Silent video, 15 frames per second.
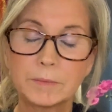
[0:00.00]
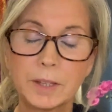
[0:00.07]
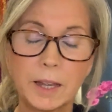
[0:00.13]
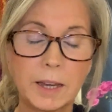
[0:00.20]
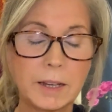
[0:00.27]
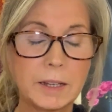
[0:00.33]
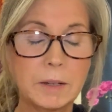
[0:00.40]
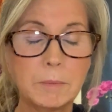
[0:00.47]
I
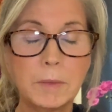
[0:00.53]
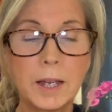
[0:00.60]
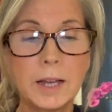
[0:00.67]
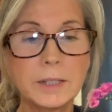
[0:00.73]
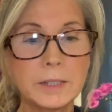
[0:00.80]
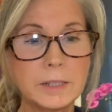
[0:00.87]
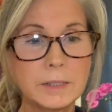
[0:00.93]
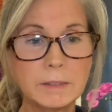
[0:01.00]
can
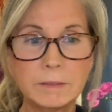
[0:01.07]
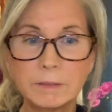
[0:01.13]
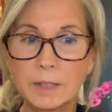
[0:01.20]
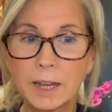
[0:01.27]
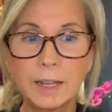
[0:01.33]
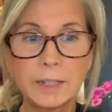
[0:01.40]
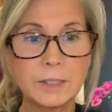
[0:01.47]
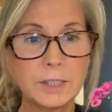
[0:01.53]
imagine
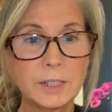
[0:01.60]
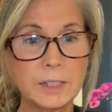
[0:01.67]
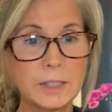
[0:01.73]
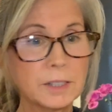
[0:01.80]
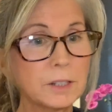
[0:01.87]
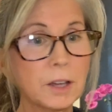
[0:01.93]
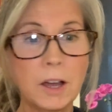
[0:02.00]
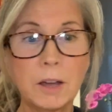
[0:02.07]
Angie
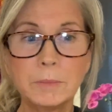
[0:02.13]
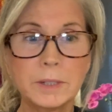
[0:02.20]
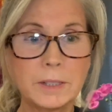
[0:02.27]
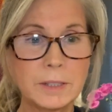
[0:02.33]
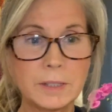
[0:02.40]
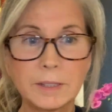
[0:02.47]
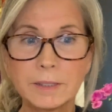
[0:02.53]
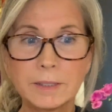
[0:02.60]
and
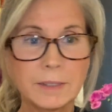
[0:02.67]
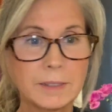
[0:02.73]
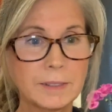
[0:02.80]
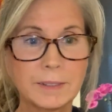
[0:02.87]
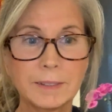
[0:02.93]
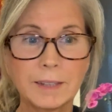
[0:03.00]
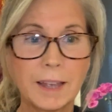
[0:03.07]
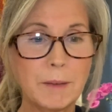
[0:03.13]
Thomas
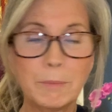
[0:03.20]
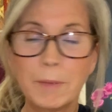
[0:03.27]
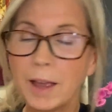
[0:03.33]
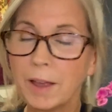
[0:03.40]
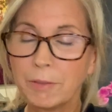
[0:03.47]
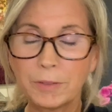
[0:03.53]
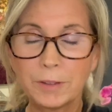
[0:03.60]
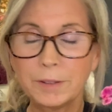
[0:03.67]
and
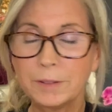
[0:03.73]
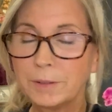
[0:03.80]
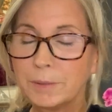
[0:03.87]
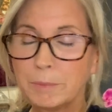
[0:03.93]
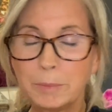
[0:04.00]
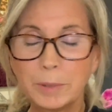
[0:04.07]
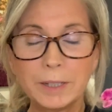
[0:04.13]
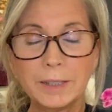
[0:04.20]
Matthew
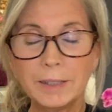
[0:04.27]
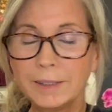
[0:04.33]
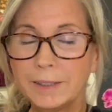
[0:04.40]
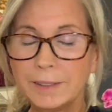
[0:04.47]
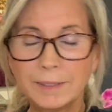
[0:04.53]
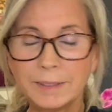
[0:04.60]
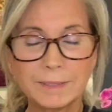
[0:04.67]
and Bea.